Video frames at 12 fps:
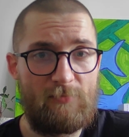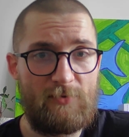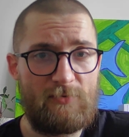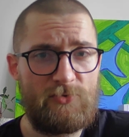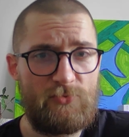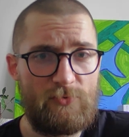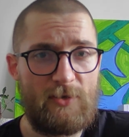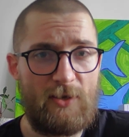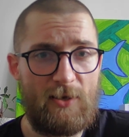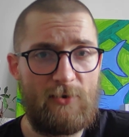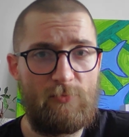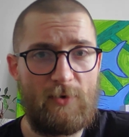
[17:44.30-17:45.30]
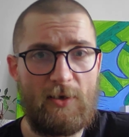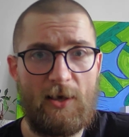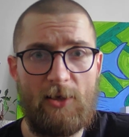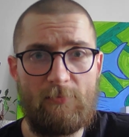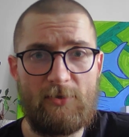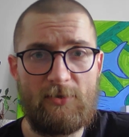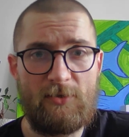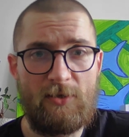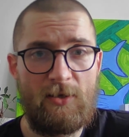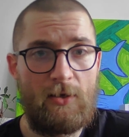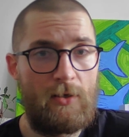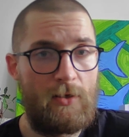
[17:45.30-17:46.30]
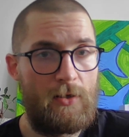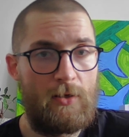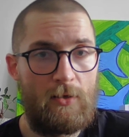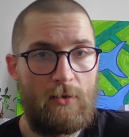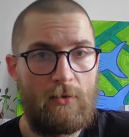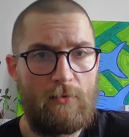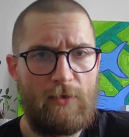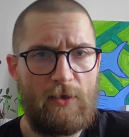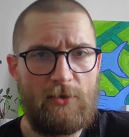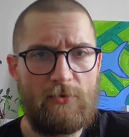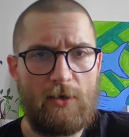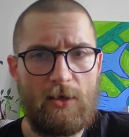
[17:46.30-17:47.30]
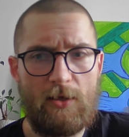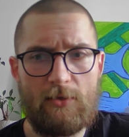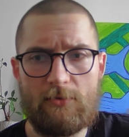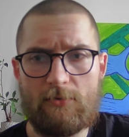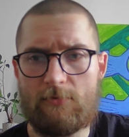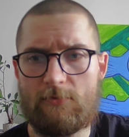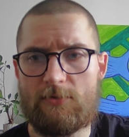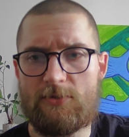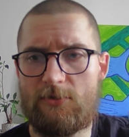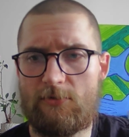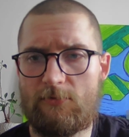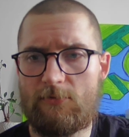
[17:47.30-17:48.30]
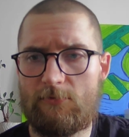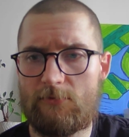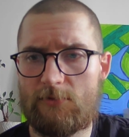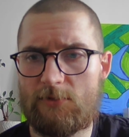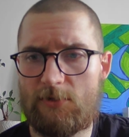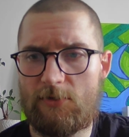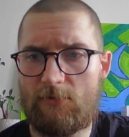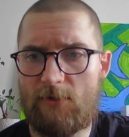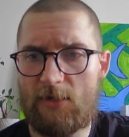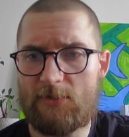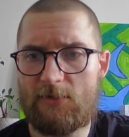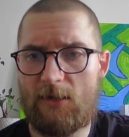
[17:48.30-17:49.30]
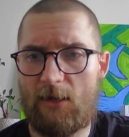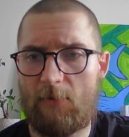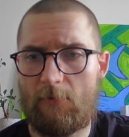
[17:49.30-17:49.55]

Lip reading: Truly, I hope I helped. Thank you, and see you next time.